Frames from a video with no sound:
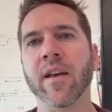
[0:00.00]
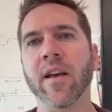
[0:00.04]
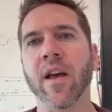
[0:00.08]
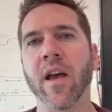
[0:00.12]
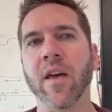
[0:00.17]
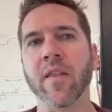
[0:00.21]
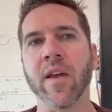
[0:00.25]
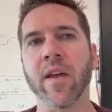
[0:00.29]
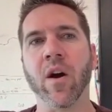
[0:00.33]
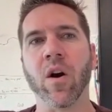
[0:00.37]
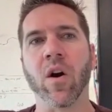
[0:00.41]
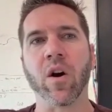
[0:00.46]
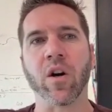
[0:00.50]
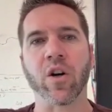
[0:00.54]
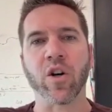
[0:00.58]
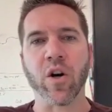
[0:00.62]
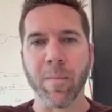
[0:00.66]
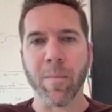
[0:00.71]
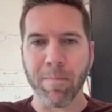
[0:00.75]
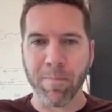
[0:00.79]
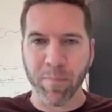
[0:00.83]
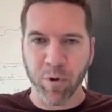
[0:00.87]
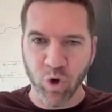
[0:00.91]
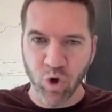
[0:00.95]
and they are
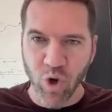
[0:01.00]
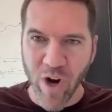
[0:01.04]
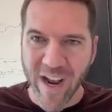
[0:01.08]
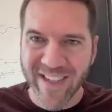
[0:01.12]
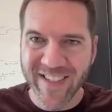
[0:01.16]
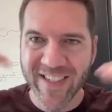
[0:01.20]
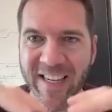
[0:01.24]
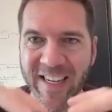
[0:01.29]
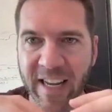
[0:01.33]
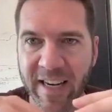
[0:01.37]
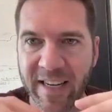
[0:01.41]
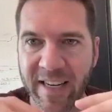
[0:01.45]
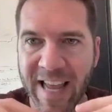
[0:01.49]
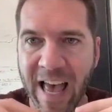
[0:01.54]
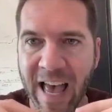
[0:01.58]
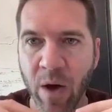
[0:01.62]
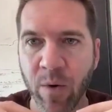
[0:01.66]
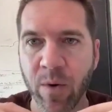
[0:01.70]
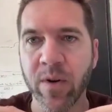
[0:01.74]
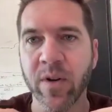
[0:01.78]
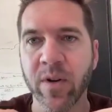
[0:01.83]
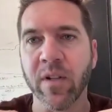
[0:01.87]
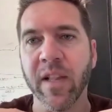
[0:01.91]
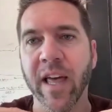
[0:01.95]
compressing it
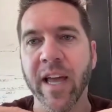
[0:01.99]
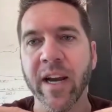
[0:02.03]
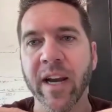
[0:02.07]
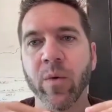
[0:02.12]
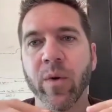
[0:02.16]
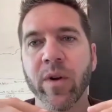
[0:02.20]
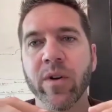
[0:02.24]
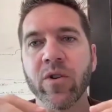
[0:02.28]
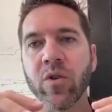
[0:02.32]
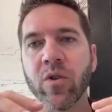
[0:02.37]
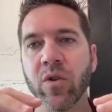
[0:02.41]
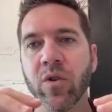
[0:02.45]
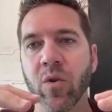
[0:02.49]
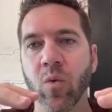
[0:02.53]
down into language,